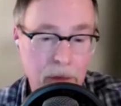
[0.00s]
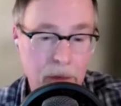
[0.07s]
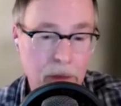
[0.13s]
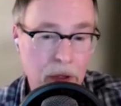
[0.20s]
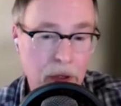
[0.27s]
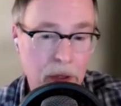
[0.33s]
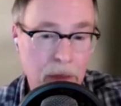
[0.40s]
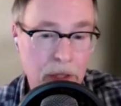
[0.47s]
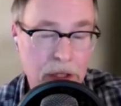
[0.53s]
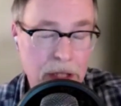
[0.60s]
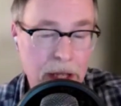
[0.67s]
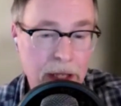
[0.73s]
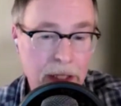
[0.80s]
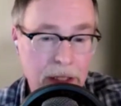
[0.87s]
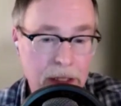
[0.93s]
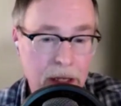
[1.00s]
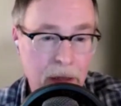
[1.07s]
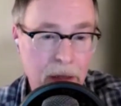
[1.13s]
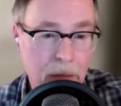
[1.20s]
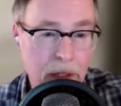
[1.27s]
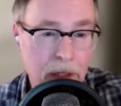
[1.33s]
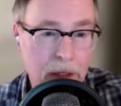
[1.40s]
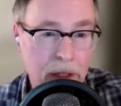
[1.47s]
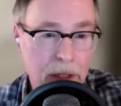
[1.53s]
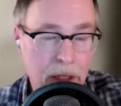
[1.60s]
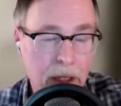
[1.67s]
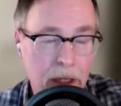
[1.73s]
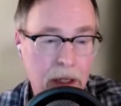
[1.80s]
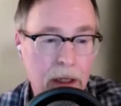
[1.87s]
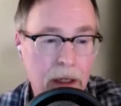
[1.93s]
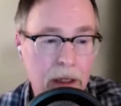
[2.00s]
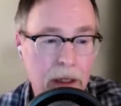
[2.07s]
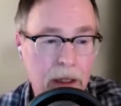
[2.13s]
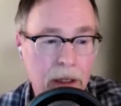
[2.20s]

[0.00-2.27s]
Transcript: pretty much any time of the day.